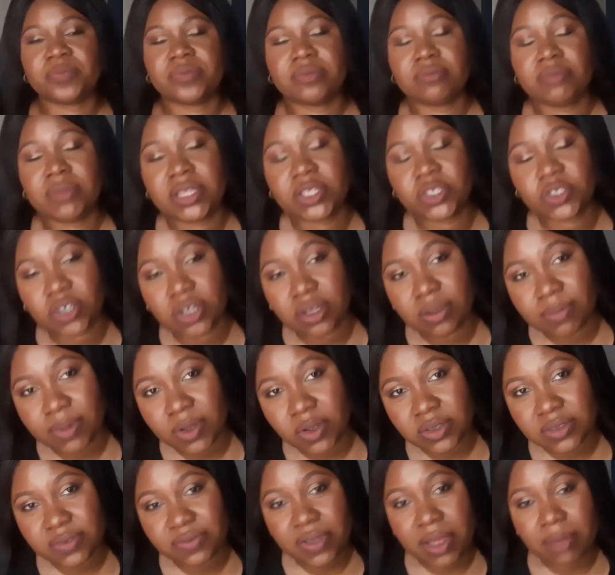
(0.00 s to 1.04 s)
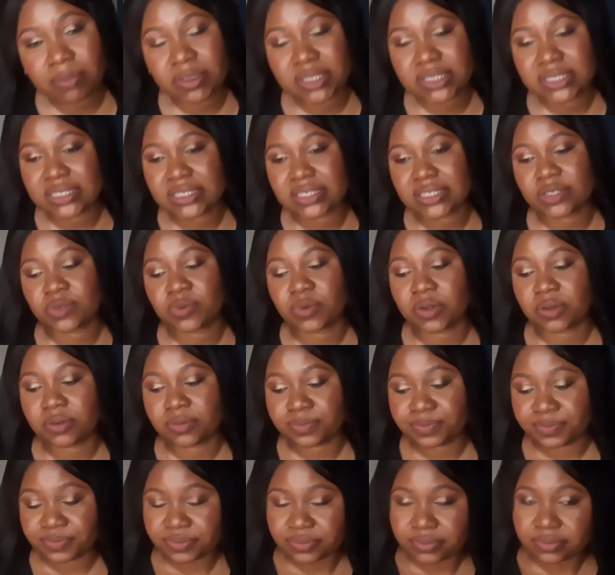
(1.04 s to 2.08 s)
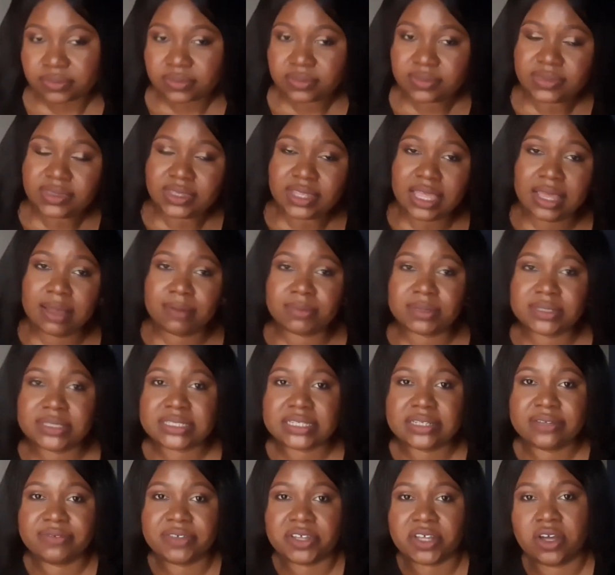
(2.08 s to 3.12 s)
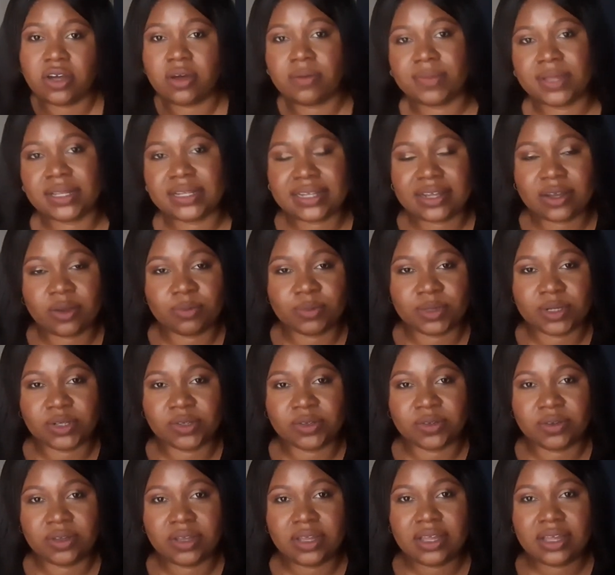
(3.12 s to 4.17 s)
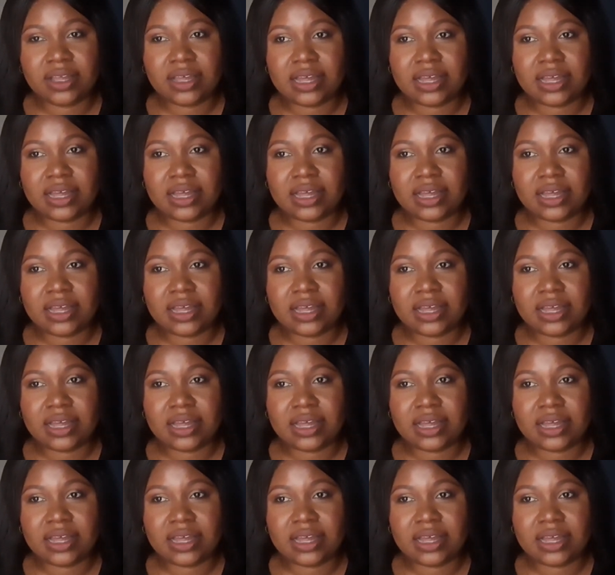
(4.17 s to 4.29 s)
me talk about pharmacy as well, please leave a comment down below.